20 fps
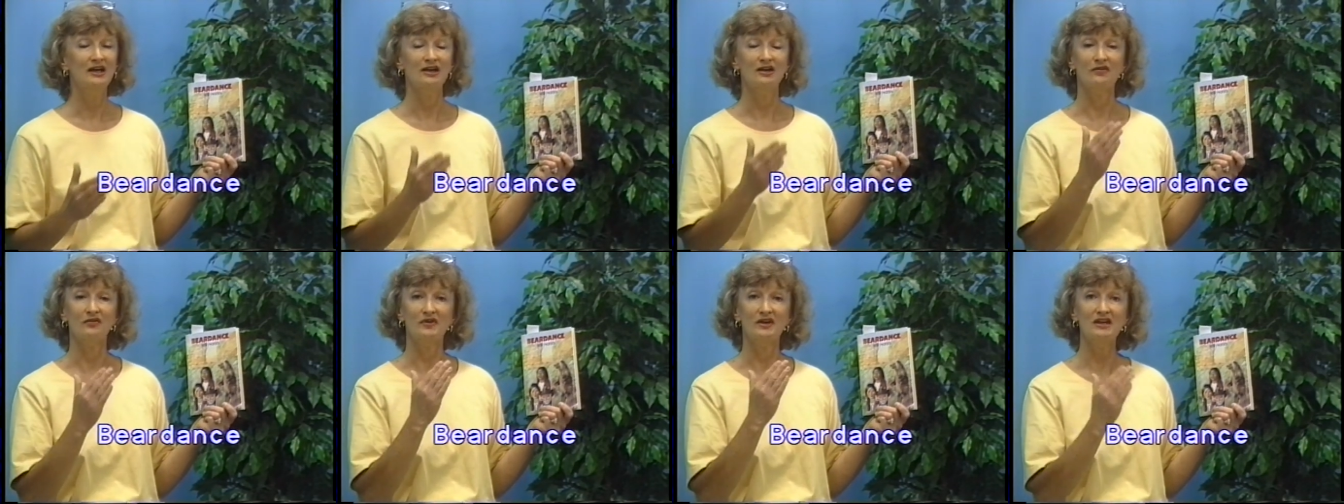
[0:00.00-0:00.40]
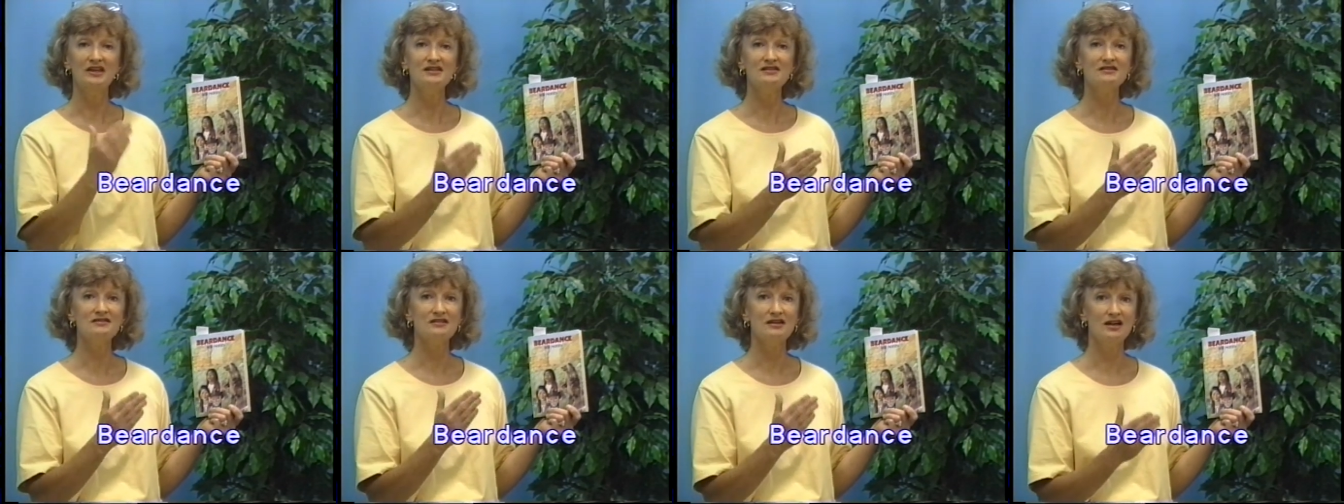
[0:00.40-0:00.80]
if he
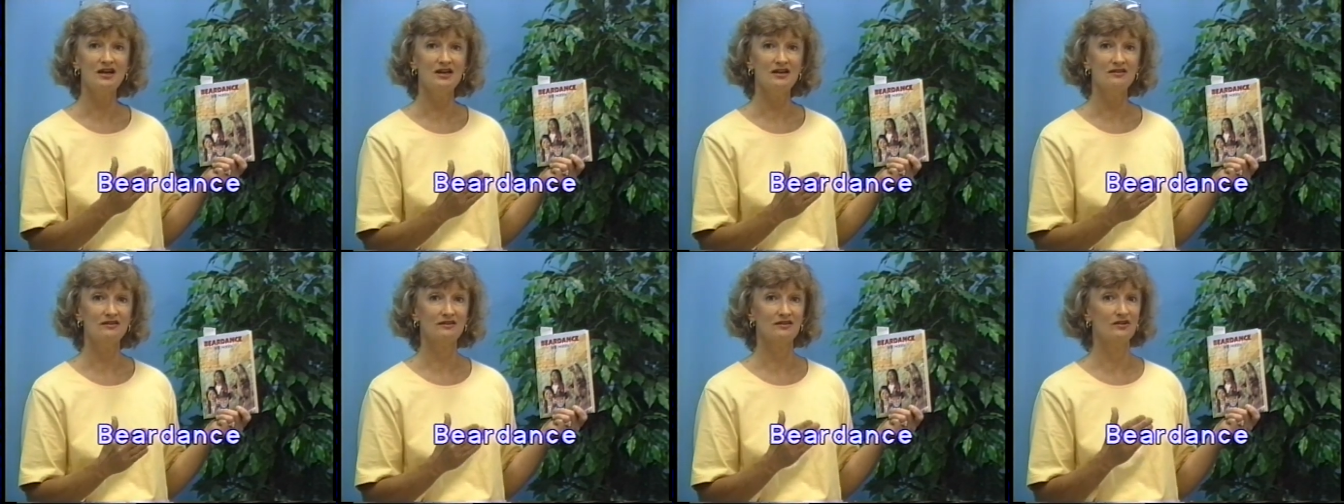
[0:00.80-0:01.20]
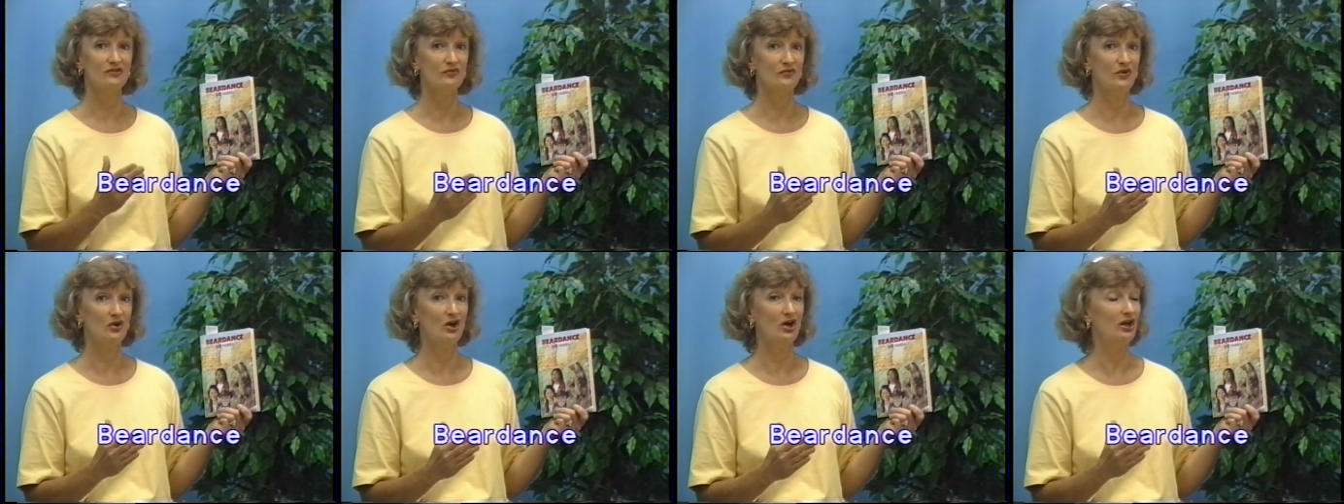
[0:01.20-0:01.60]
stays the
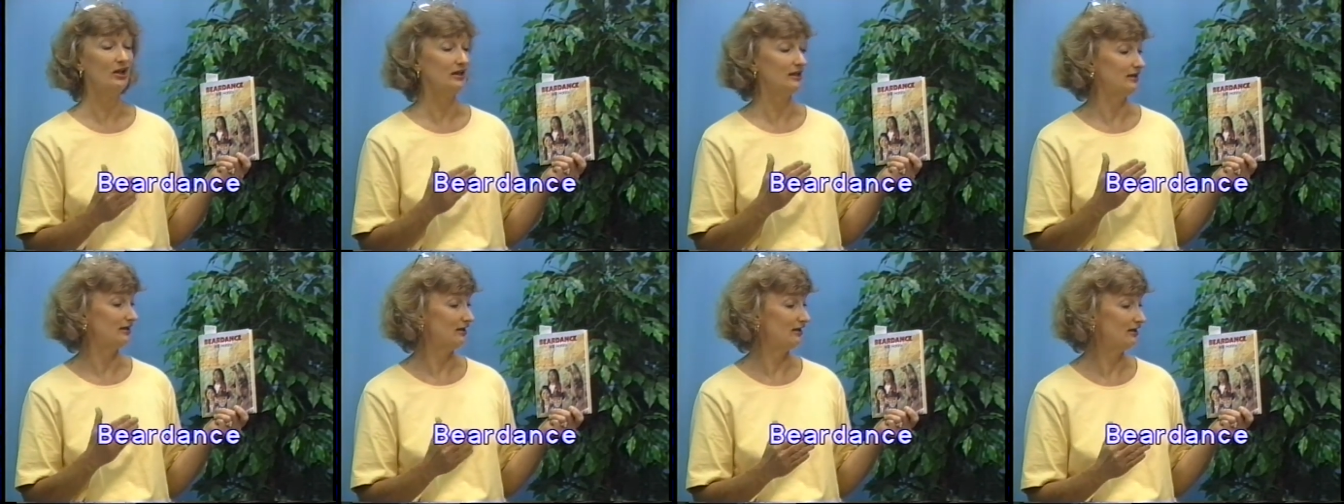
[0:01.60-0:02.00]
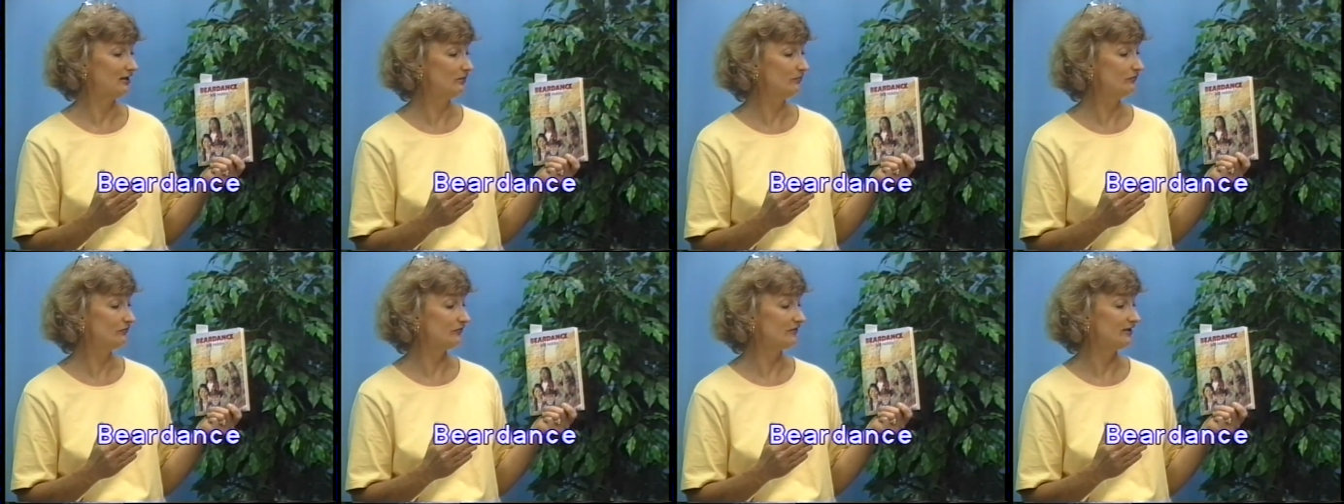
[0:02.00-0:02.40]
fall and
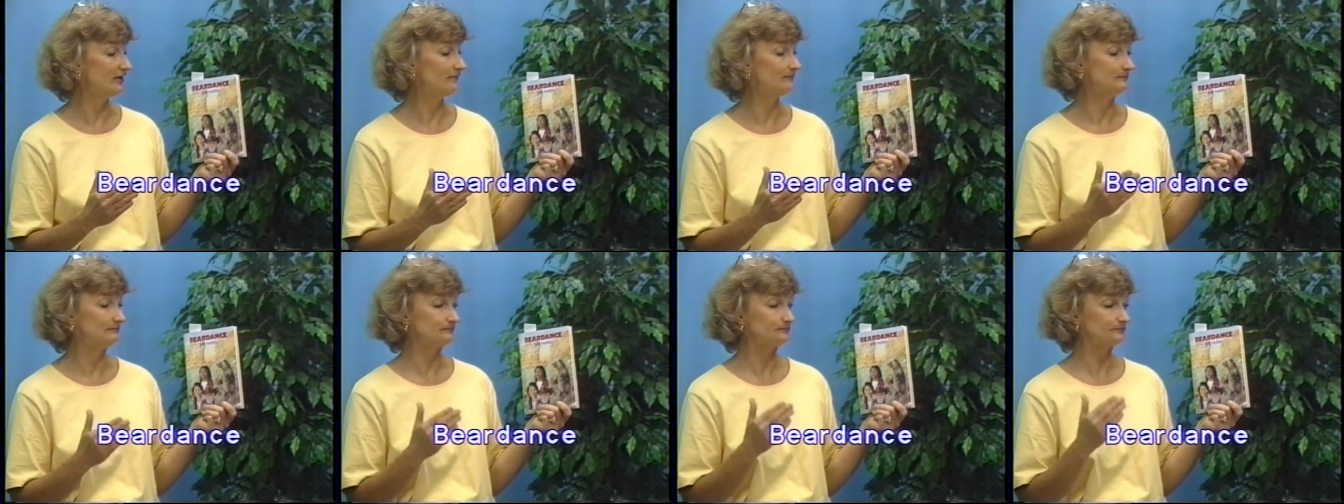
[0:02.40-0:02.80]
helps them